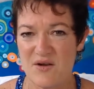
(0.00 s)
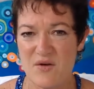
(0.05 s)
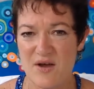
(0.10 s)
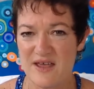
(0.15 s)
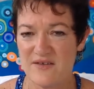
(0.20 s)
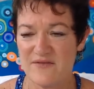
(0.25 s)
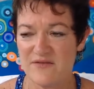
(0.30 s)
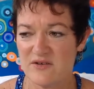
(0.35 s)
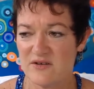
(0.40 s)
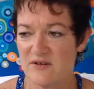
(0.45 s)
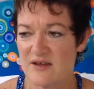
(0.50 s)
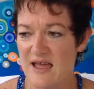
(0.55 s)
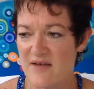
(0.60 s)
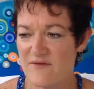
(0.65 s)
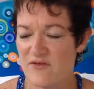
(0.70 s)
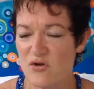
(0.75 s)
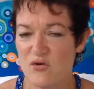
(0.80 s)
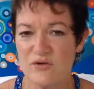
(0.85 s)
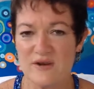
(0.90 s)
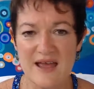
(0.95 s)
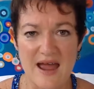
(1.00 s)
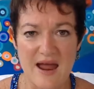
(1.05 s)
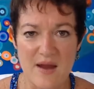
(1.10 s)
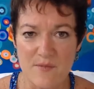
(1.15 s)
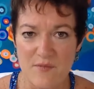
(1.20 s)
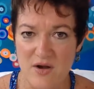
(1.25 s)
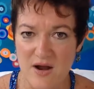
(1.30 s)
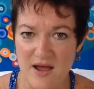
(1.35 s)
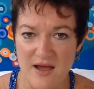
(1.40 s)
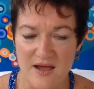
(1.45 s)
even have a good
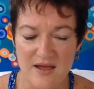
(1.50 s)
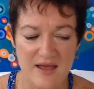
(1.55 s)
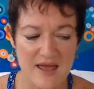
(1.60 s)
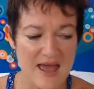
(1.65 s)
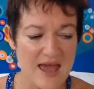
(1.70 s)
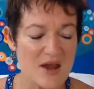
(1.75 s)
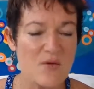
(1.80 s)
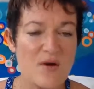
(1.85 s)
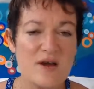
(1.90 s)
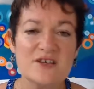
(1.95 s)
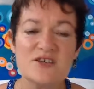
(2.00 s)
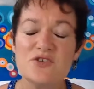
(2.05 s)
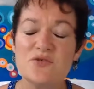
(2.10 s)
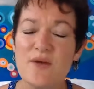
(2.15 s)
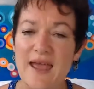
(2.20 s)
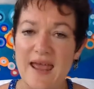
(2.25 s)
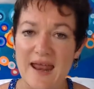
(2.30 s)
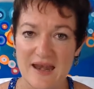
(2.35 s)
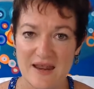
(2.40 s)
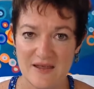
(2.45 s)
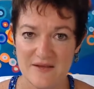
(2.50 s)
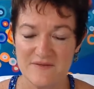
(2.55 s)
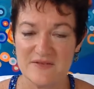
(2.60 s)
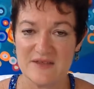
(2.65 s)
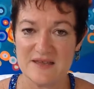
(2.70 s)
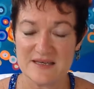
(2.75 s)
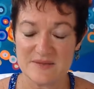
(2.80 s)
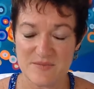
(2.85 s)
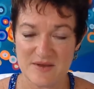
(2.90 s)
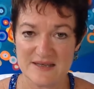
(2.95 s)
camera? How do I do any of
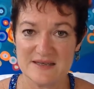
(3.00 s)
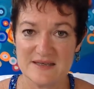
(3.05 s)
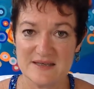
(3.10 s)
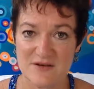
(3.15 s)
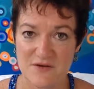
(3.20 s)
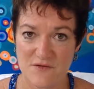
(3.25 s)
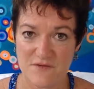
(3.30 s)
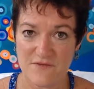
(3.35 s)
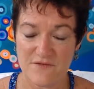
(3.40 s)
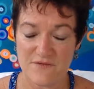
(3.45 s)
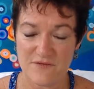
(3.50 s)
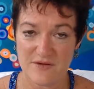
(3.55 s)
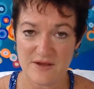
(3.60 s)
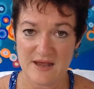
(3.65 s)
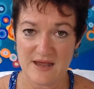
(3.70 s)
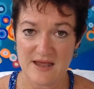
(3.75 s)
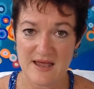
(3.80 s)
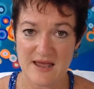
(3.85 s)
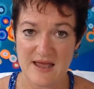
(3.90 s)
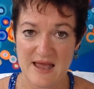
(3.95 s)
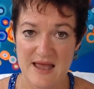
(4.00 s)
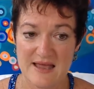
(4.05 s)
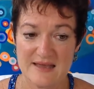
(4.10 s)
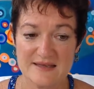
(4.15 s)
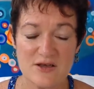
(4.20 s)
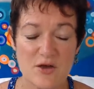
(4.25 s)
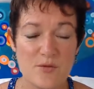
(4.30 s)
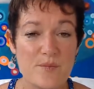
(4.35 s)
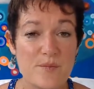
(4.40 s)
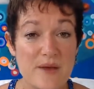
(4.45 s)
this myself?
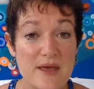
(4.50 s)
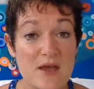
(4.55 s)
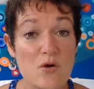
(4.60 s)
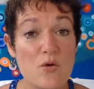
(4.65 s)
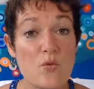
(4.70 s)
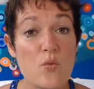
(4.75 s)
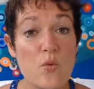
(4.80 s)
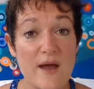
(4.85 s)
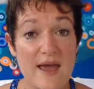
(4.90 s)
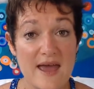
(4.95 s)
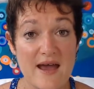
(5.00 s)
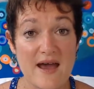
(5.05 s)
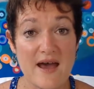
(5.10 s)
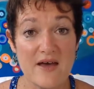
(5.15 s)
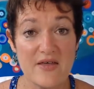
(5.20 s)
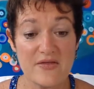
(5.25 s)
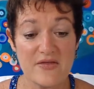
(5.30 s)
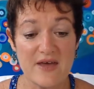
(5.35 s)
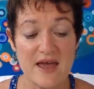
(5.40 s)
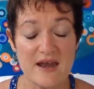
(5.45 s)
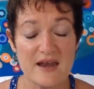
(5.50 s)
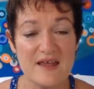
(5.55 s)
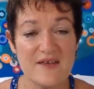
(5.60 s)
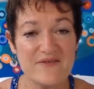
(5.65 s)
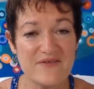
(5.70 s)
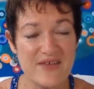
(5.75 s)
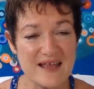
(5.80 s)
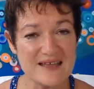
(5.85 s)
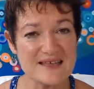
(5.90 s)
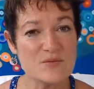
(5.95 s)
So be aware that
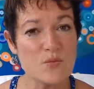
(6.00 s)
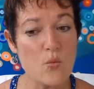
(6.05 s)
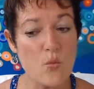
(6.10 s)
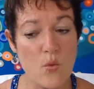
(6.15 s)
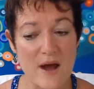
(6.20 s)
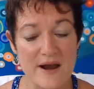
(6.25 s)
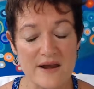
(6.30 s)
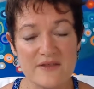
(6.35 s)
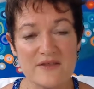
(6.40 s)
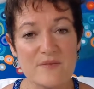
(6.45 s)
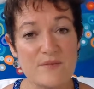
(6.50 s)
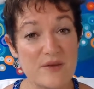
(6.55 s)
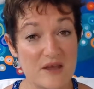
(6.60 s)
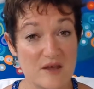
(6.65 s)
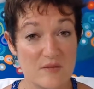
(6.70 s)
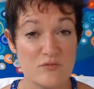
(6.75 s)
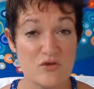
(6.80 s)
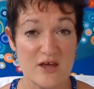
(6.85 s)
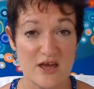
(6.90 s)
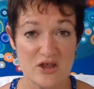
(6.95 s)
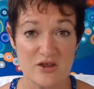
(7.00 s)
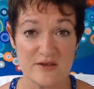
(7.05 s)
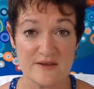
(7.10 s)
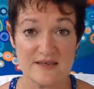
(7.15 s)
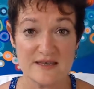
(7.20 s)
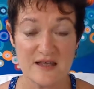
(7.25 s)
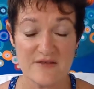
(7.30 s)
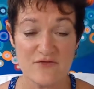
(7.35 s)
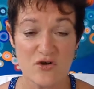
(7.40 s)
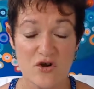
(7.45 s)
that's one of the big
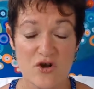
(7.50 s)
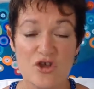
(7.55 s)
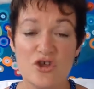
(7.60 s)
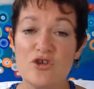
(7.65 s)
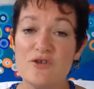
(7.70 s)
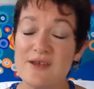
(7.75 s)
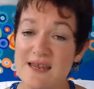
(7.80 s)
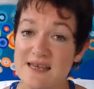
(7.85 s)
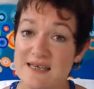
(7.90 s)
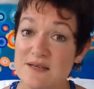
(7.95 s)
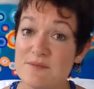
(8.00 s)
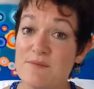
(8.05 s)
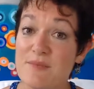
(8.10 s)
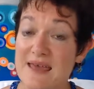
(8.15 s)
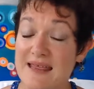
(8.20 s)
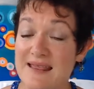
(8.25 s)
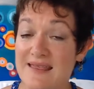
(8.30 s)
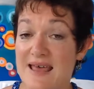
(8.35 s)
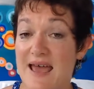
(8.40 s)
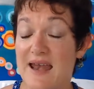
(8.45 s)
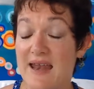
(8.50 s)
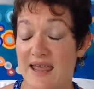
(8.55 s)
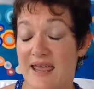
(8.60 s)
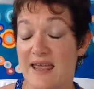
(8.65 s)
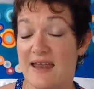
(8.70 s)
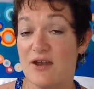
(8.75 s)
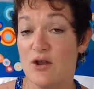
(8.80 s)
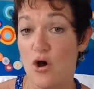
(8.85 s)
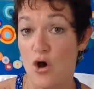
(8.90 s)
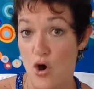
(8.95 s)
objections they've got. You need to meet that
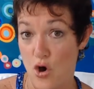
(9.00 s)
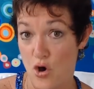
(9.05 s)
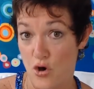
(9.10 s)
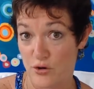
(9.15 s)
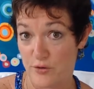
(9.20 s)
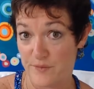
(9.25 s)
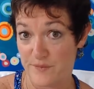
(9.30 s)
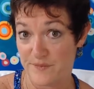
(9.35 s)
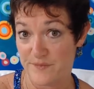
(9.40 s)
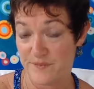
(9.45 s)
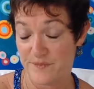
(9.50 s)
head on.